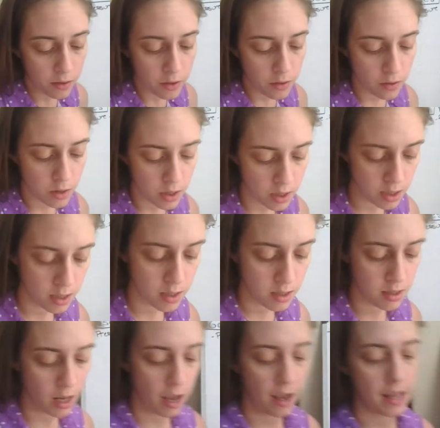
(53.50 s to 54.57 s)
do the
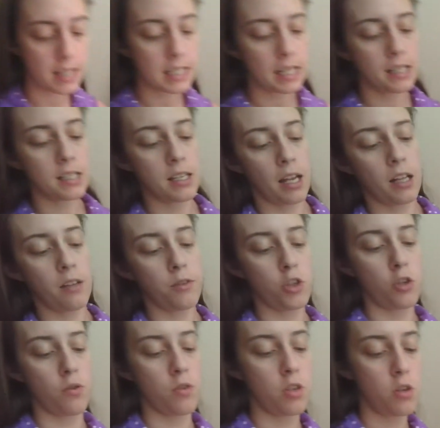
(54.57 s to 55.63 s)
size and style of
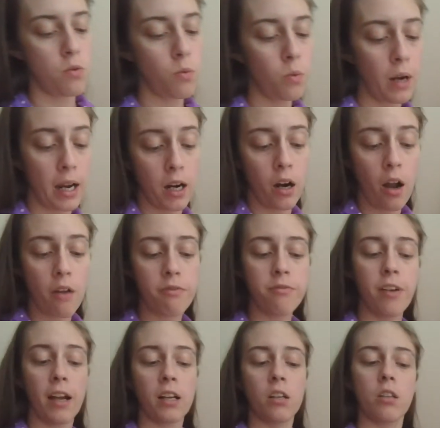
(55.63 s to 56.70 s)
shoes you wear
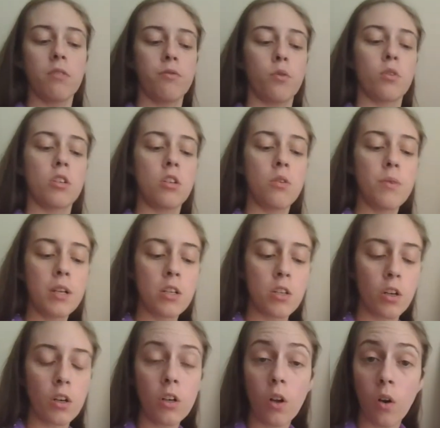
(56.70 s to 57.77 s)
affect the force you
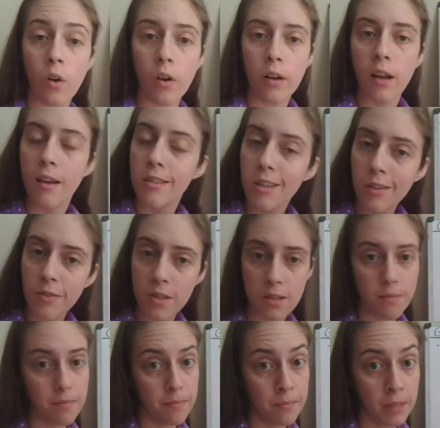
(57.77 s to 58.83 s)
exert on a surface?
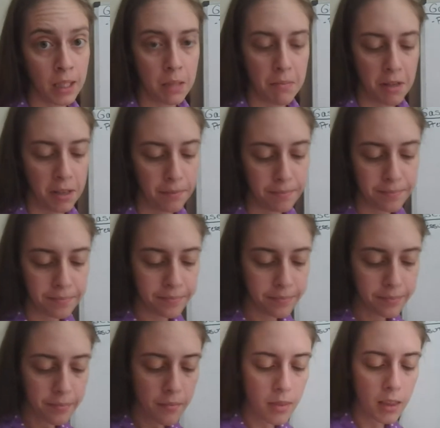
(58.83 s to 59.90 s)
Think about it.
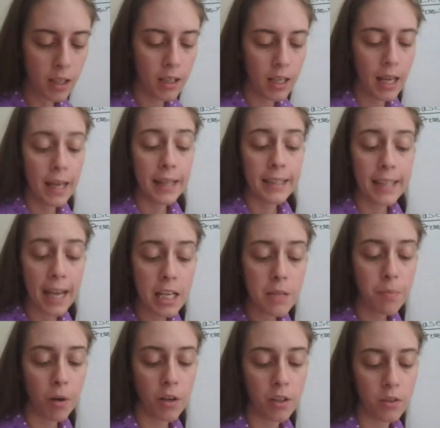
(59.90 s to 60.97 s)
Gas
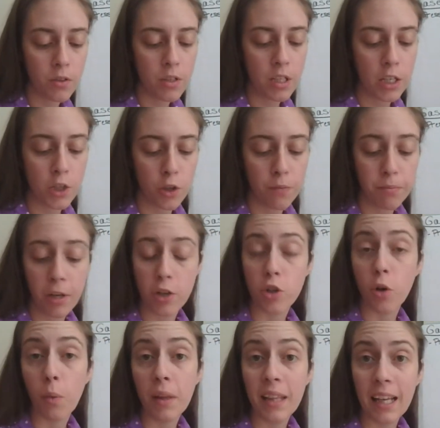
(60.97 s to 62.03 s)
particles exert
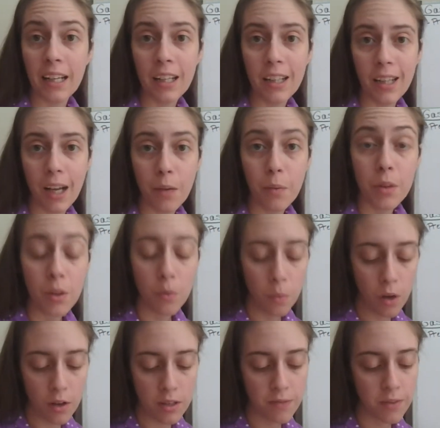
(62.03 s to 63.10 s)
pressure when they collide with the
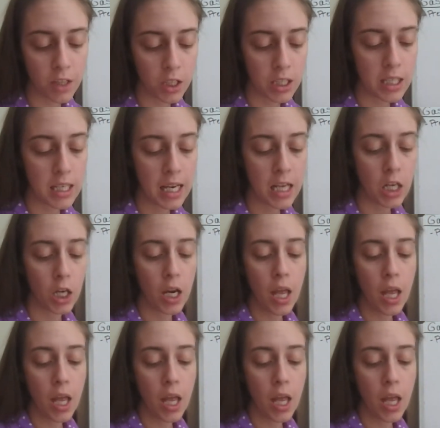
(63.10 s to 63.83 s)
walls of their container.